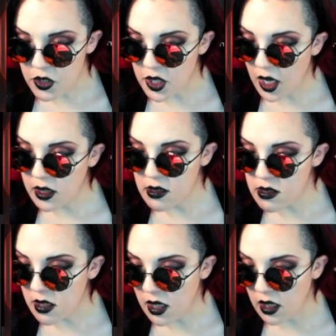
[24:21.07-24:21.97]
We shot
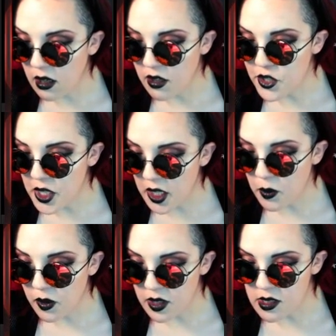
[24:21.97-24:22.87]
this thing on
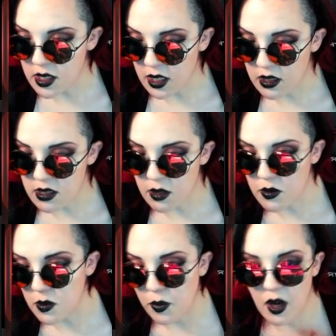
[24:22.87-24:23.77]
January 6th.
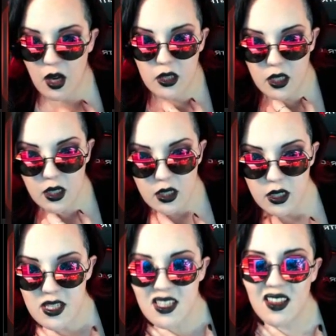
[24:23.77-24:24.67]
It was a
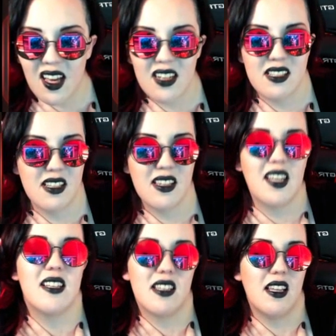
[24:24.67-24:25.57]
potluck. It's a lot of
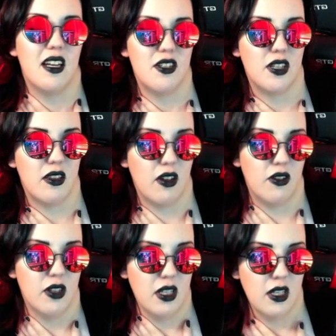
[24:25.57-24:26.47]
shit
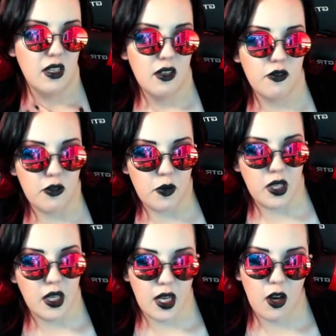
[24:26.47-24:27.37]
though, for
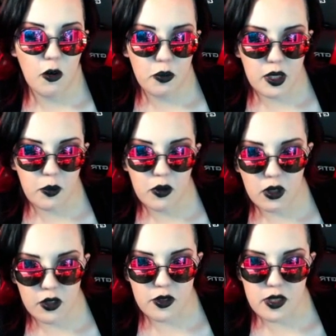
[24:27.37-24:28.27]
me. And I hope
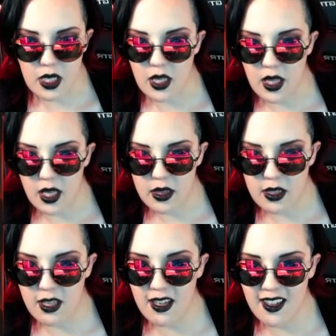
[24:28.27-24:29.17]
people understand that.
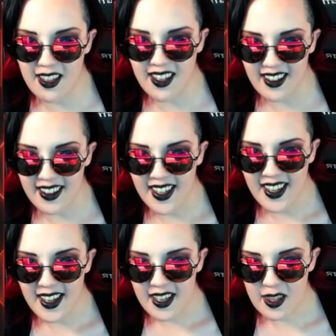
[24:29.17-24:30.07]
Like,
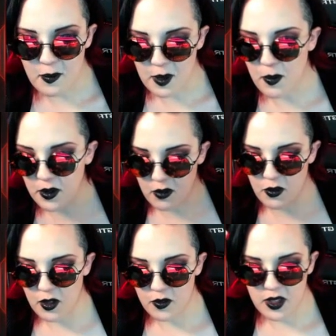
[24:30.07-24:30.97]
the people
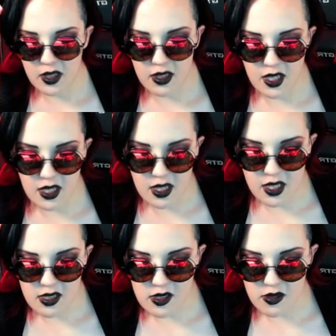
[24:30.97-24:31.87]
involved
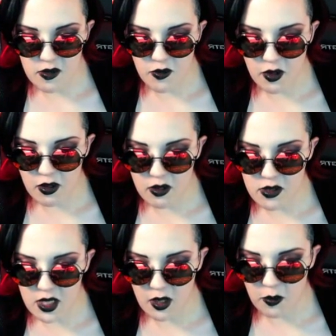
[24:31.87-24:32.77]
in these
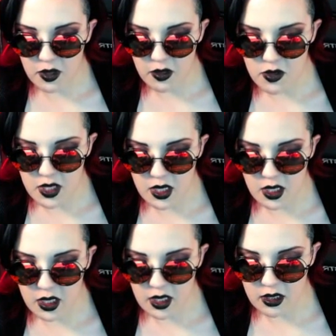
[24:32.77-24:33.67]
photos, I hope they
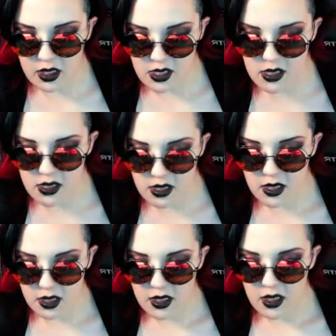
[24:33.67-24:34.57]
understand that, like, this,